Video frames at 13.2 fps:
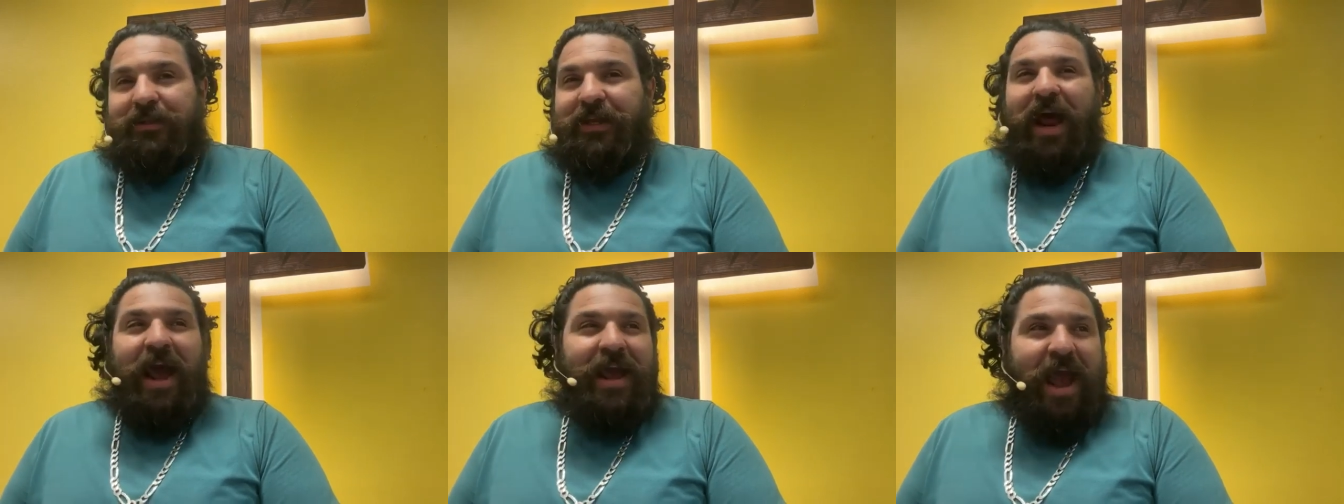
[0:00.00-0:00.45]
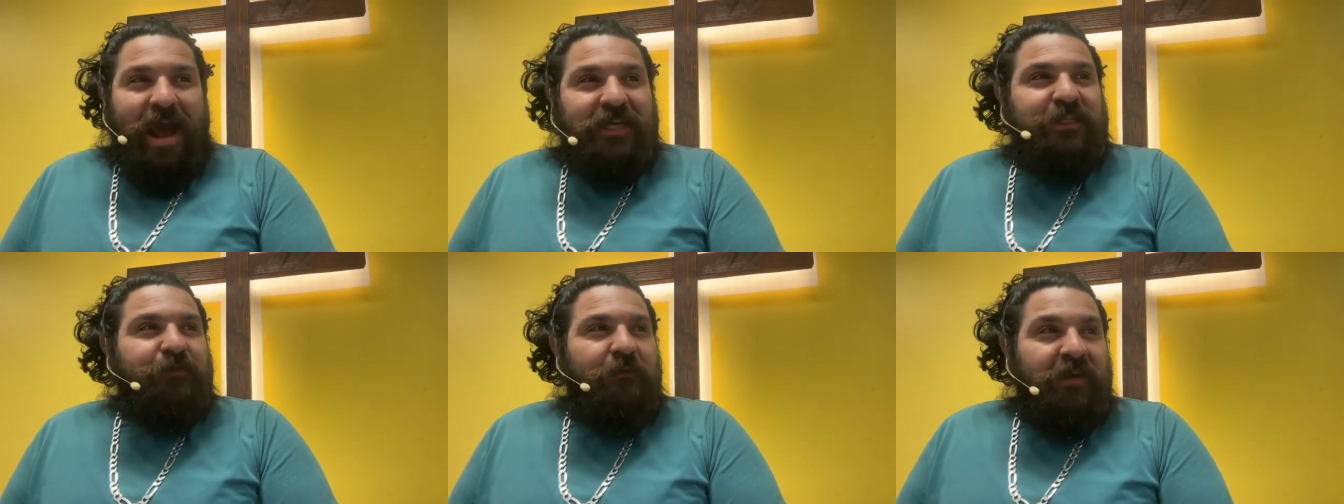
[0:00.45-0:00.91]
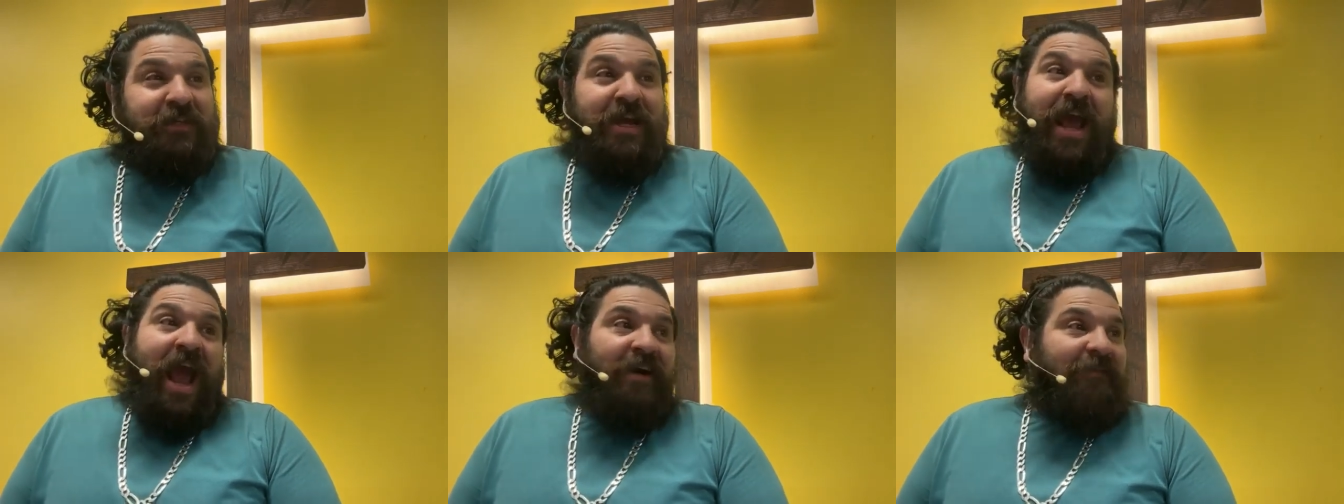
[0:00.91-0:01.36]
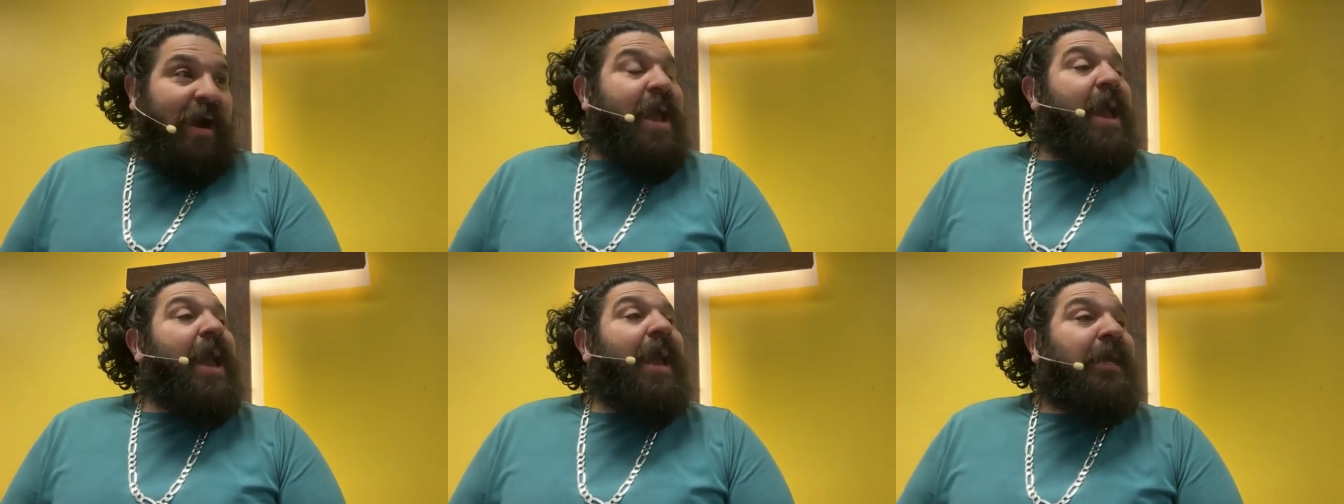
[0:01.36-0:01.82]
Did I ask for this? Have
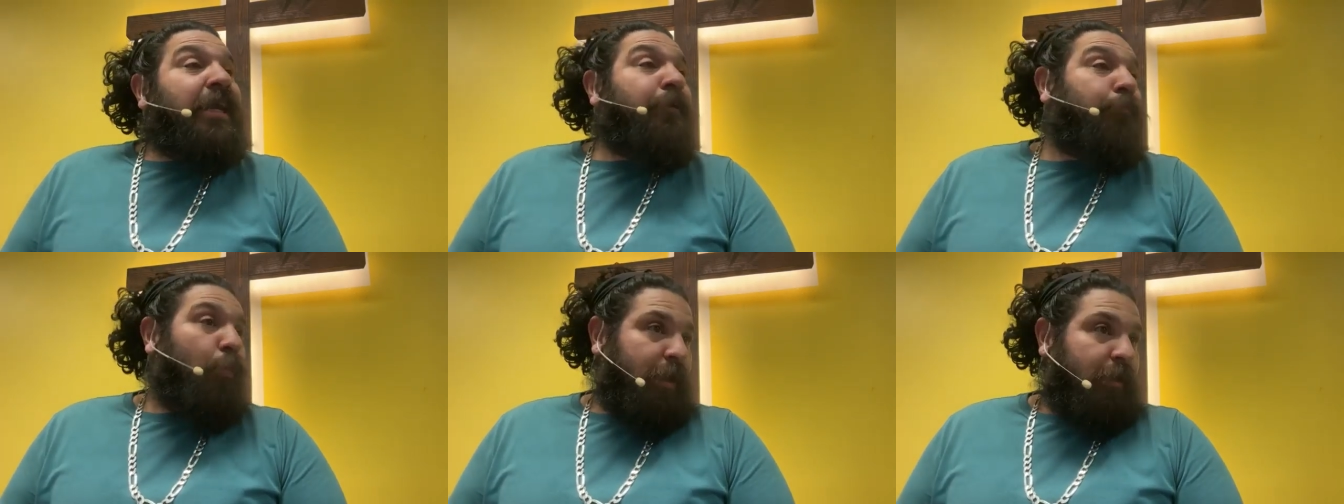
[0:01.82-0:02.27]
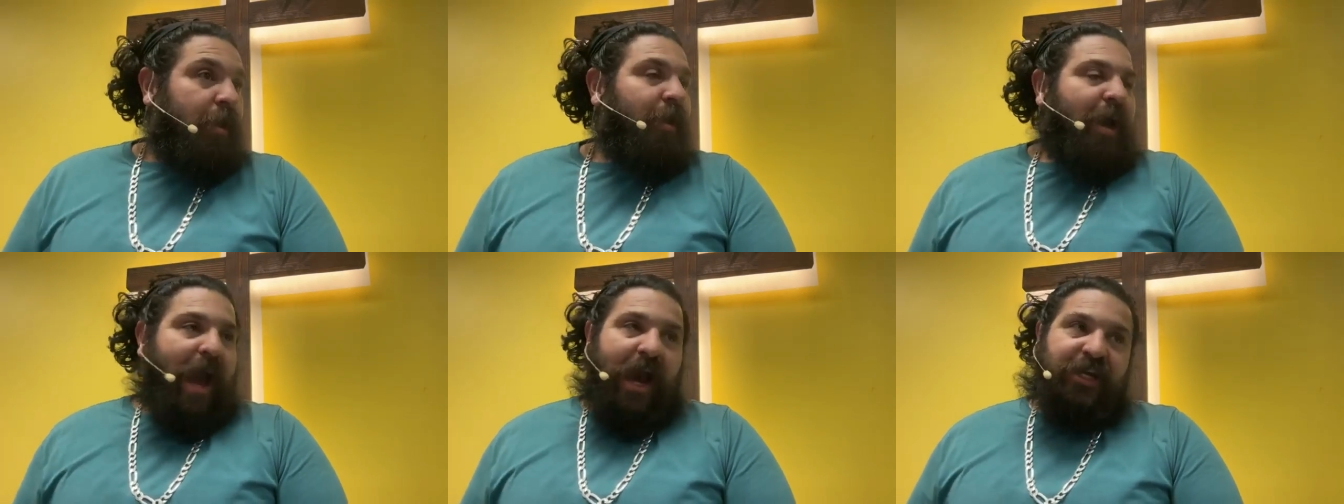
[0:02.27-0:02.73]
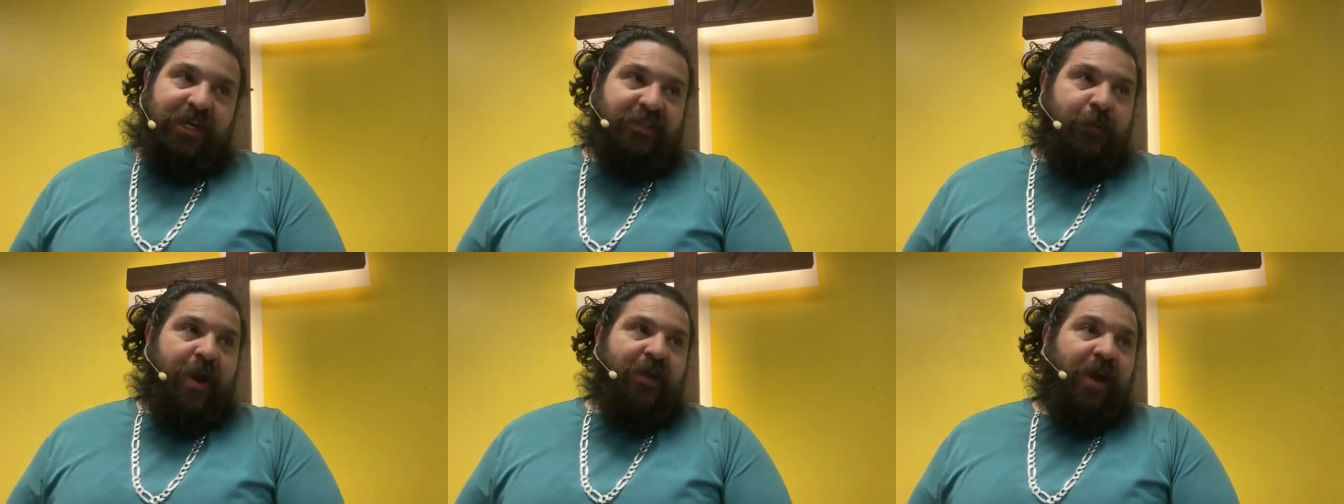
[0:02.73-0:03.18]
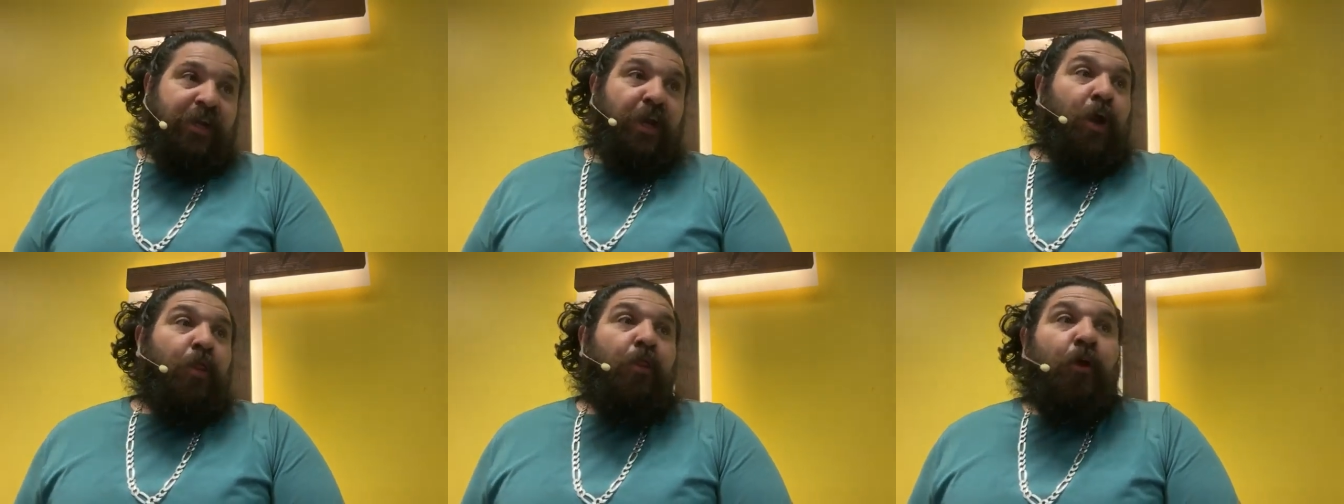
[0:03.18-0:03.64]
I at any point, actually, as a matter of fact,
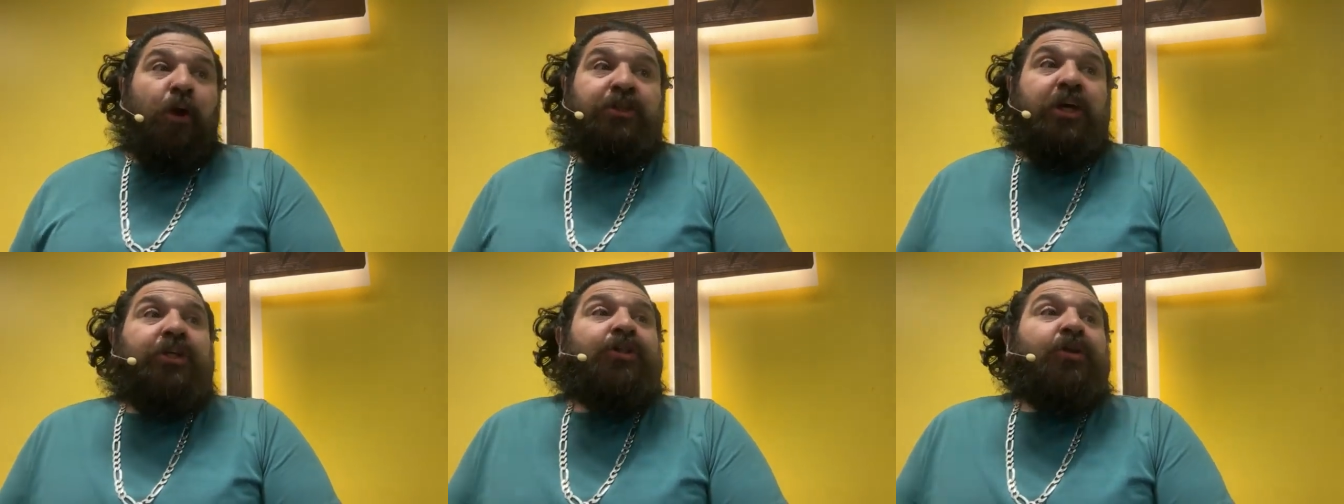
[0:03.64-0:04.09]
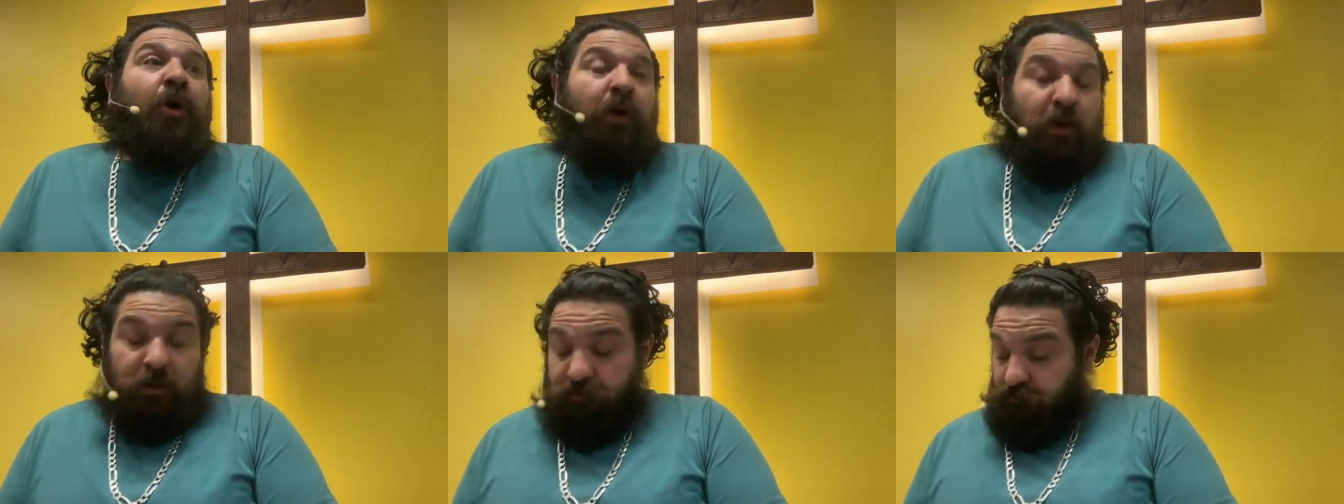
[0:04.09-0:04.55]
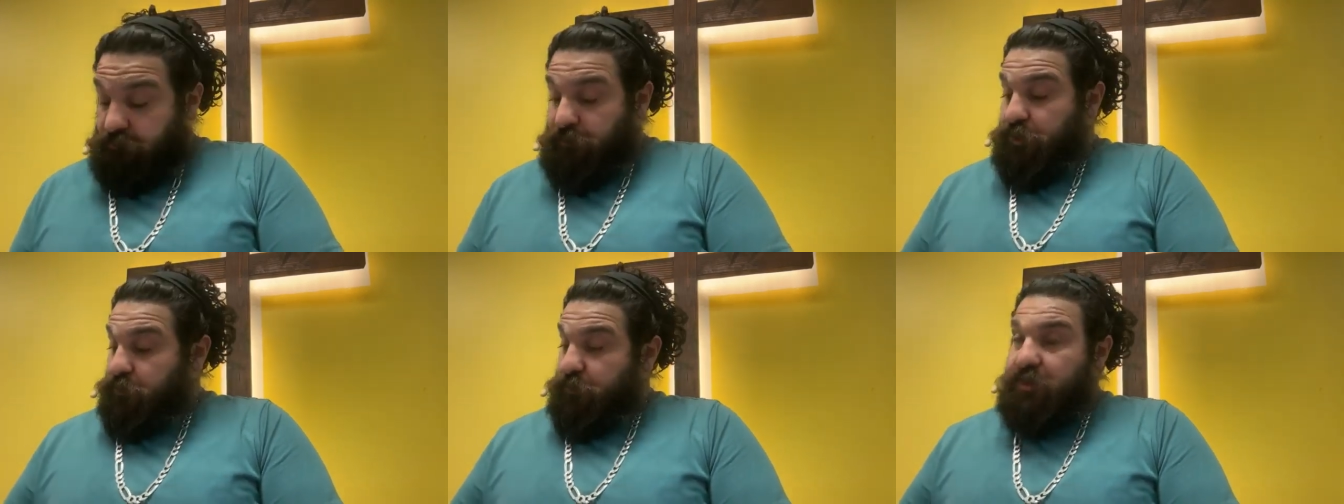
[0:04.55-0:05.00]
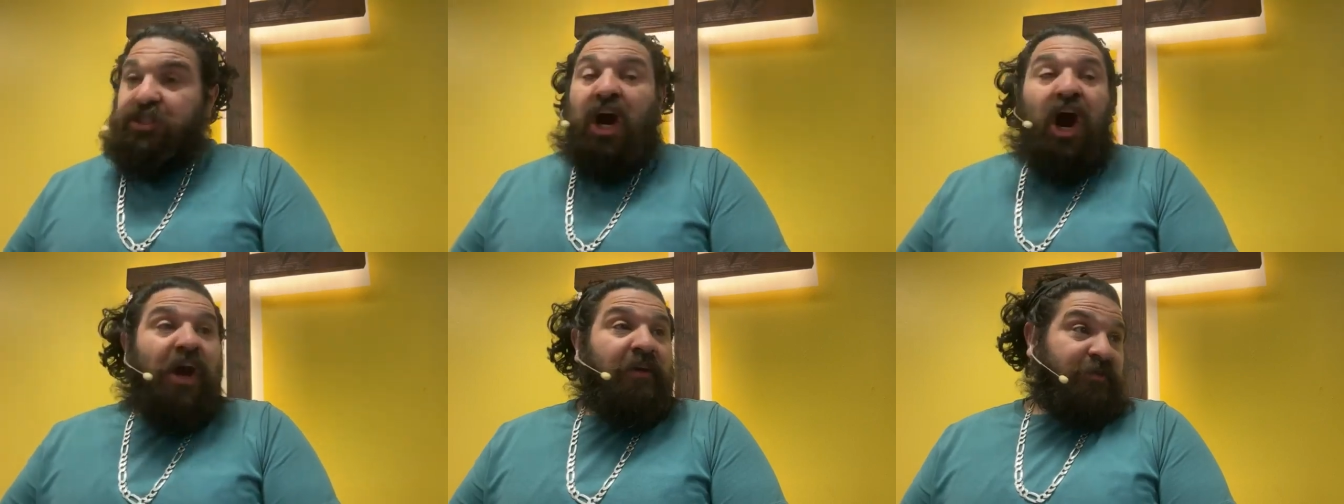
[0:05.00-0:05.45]
there's a
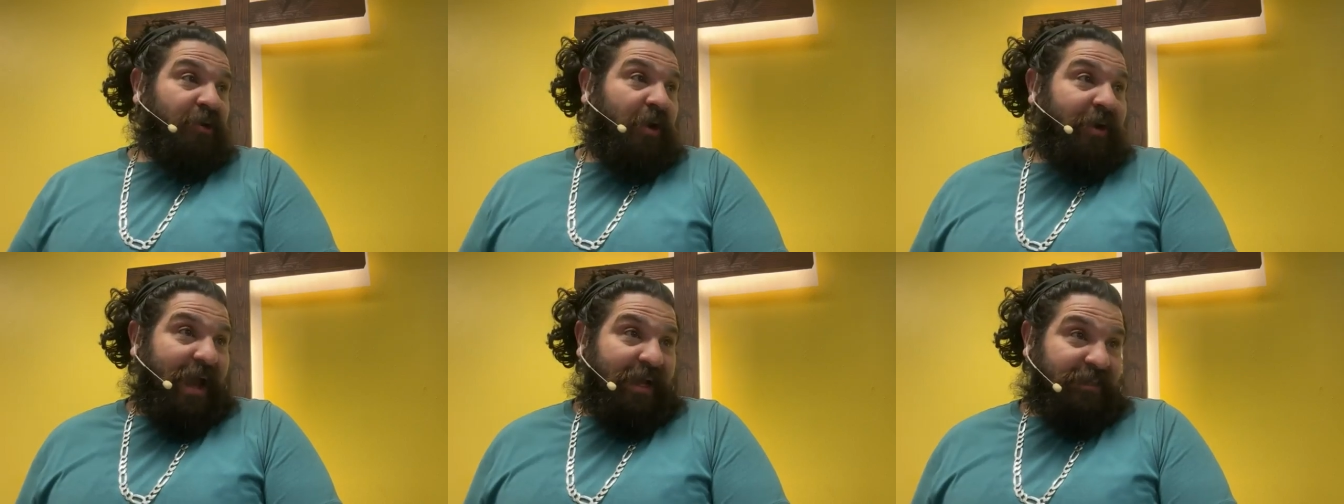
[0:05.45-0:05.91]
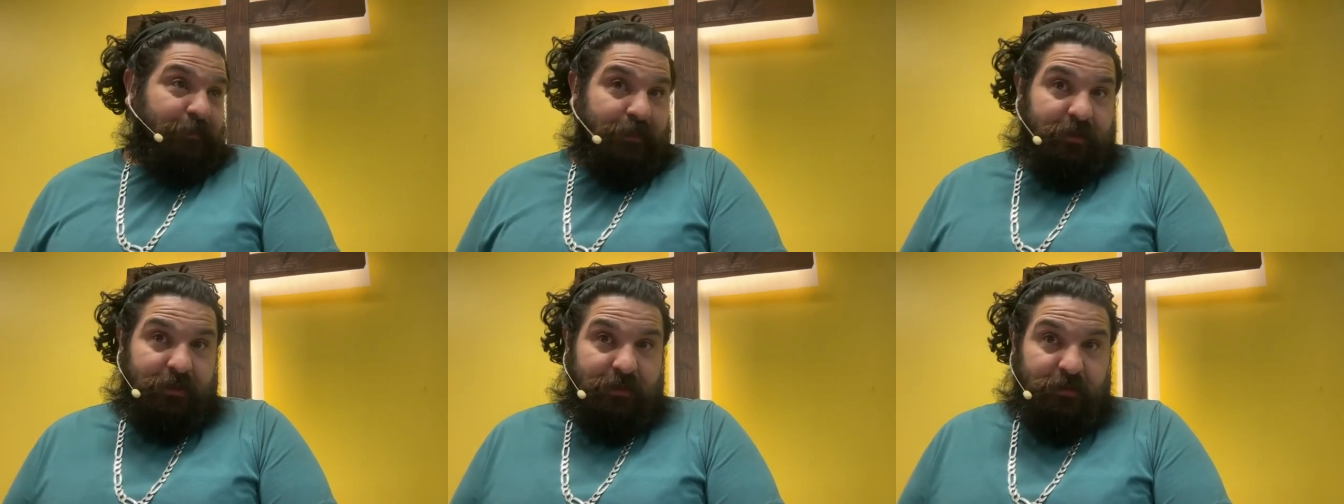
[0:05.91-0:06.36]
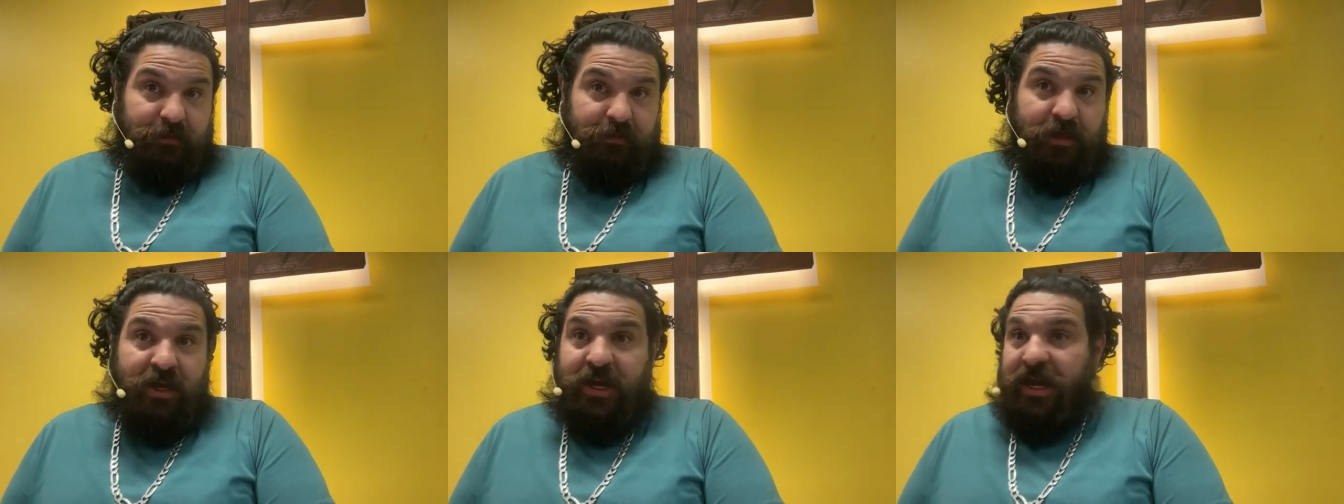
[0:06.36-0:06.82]
ton of sarcasm in this.